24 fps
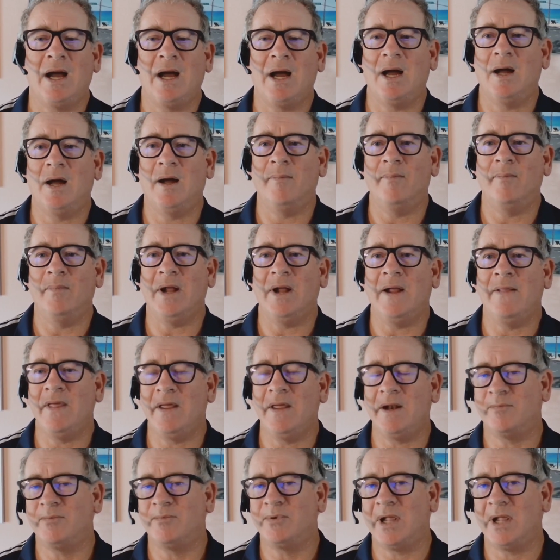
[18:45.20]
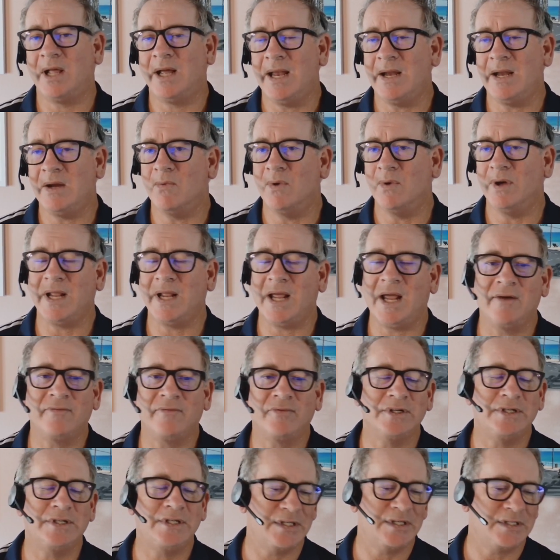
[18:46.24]
and then applying
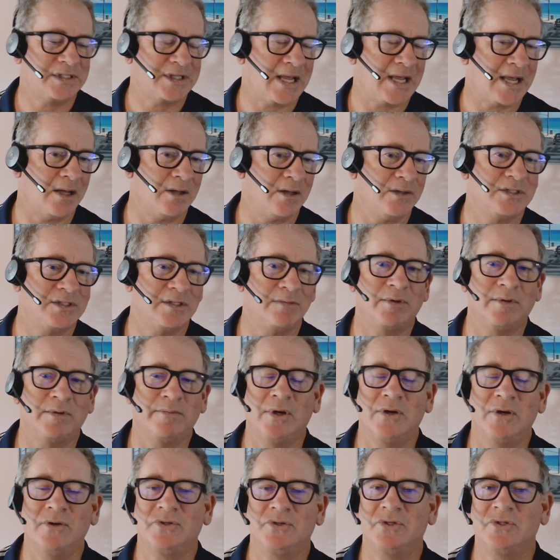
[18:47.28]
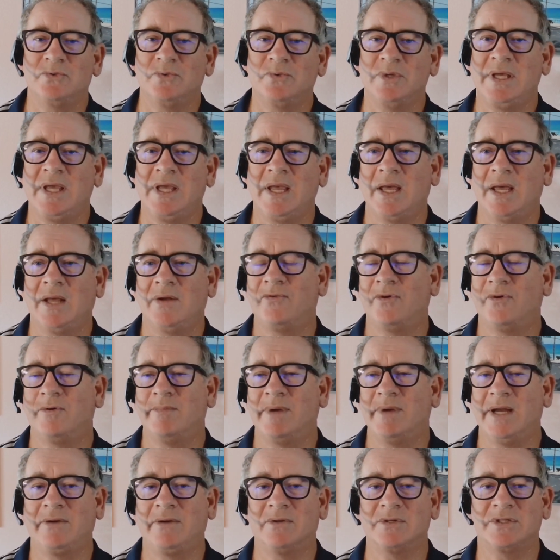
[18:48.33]
whatever discounts and promotions we can from
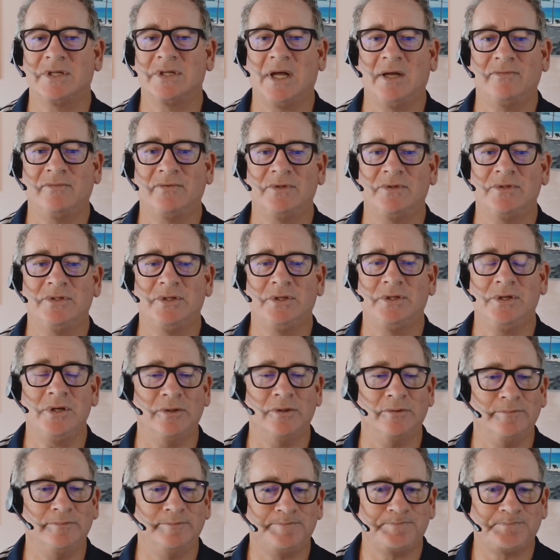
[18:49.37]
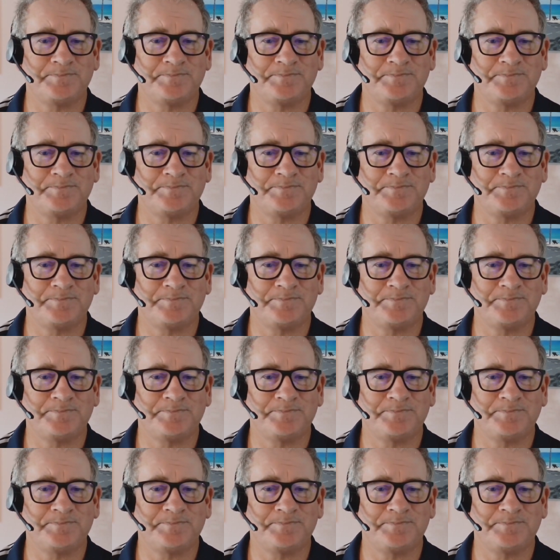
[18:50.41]
Microsoft to you.